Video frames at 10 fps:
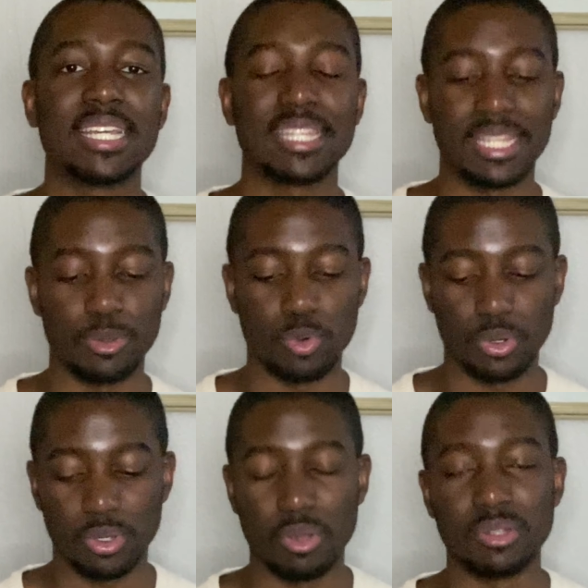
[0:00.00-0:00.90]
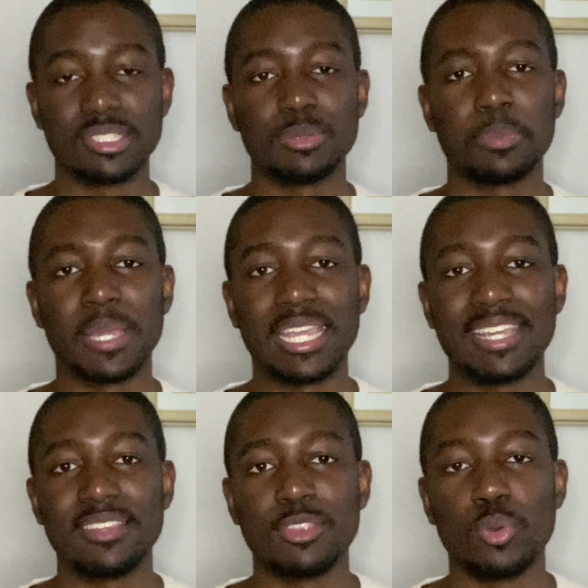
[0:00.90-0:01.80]
they were going to
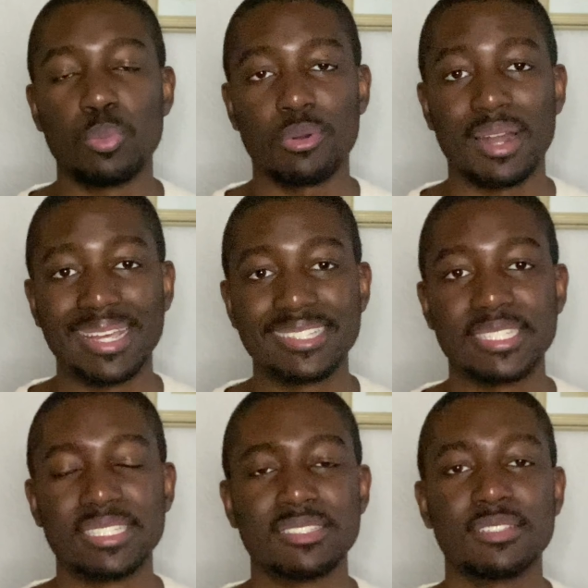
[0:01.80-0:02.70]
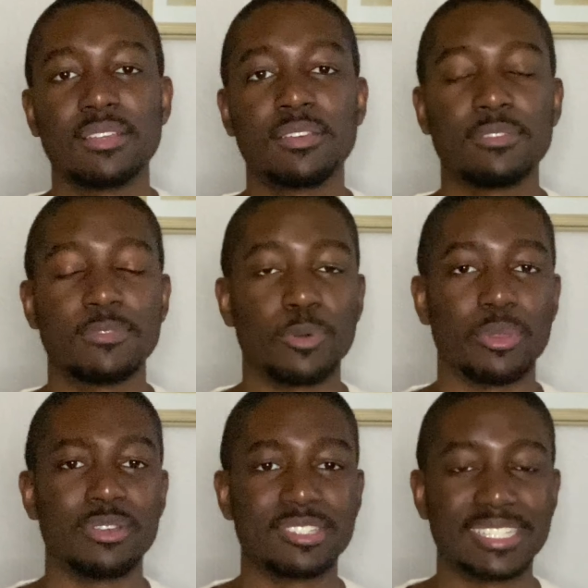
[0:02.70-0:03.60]
pay the prices for
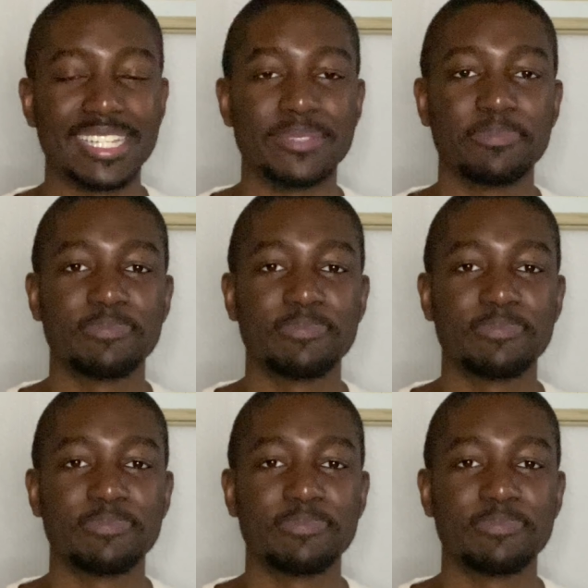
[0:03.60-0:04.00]
their sin.